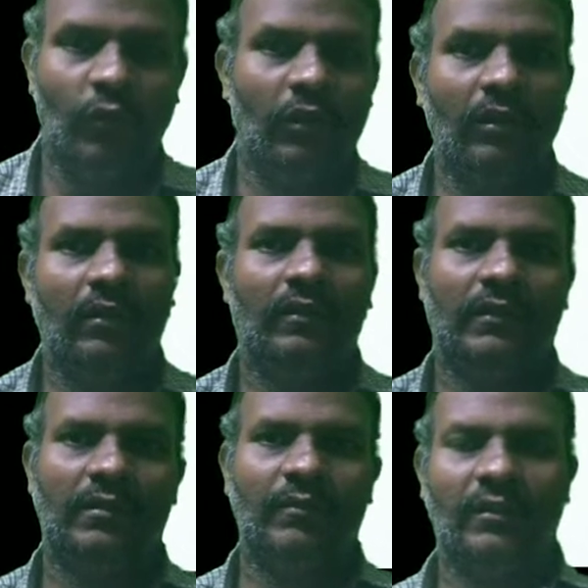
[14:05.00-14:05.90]
to
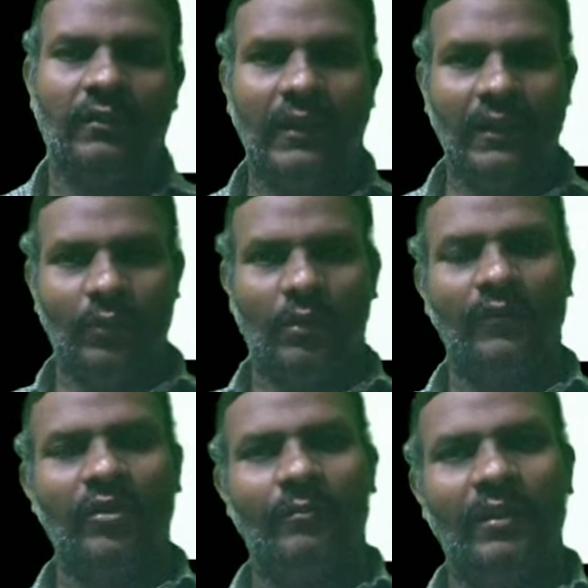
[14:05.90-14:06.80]
learn German. That is one
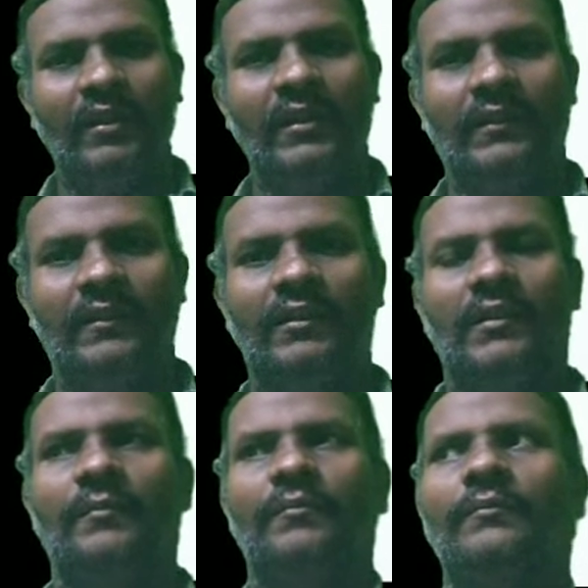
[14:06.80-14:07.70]
of the biggest
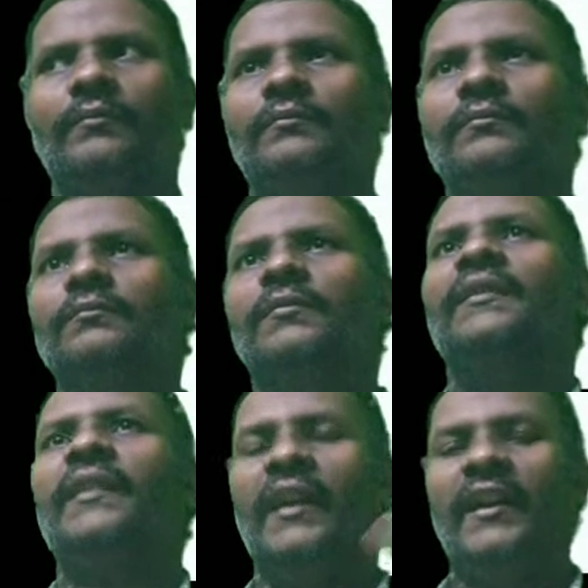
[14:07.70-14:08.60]

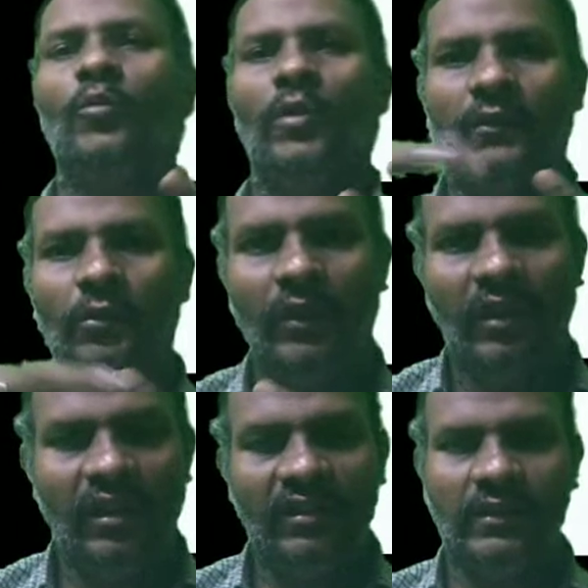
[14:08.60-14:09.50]
mistake I was
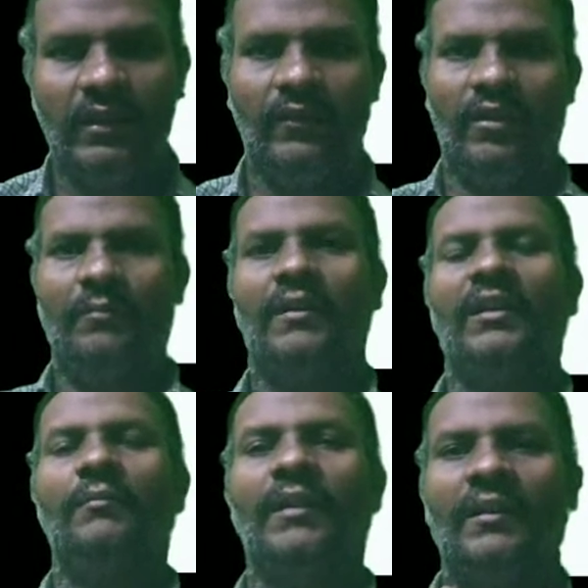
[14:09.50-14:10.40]
doing initially when
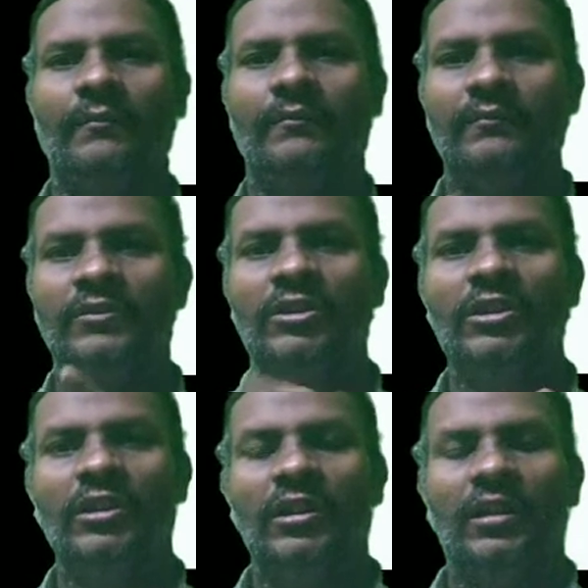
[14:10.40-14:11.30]
my ma'am,
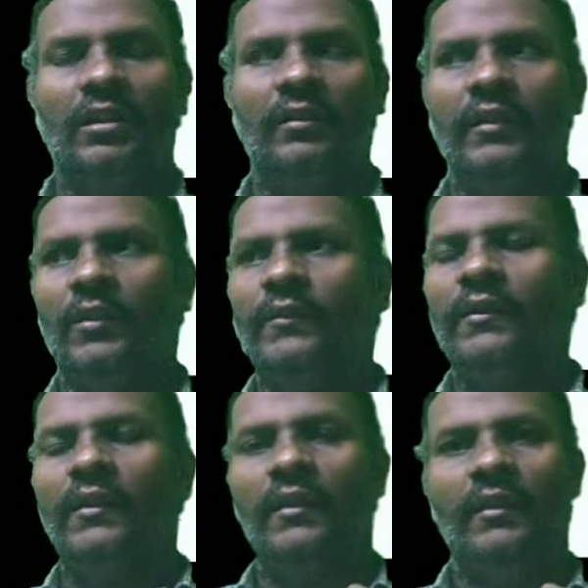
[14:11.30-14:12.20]
when I was
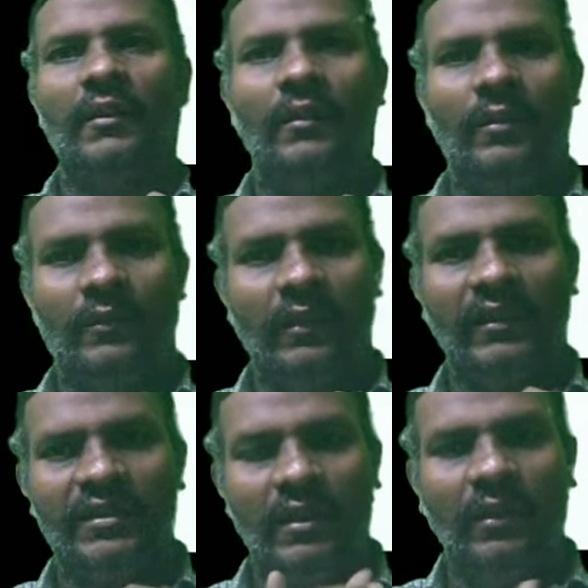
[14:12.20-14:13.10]
reading,
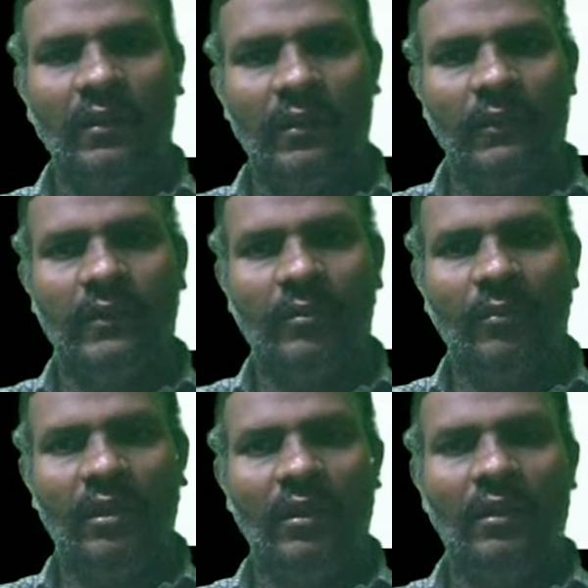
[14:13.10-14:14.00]
she said
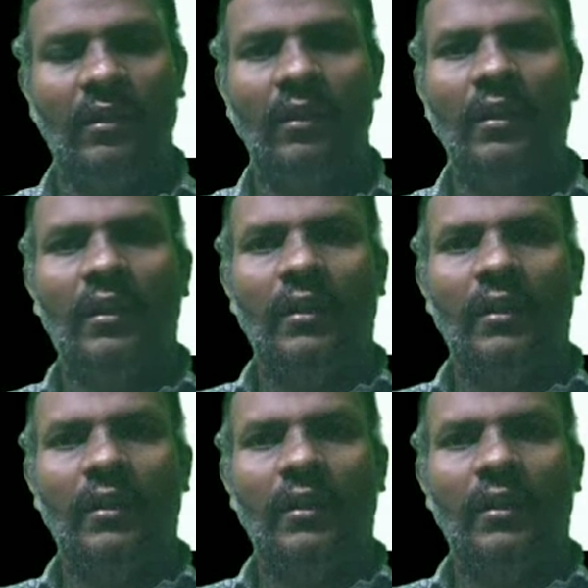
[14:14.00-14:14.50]
me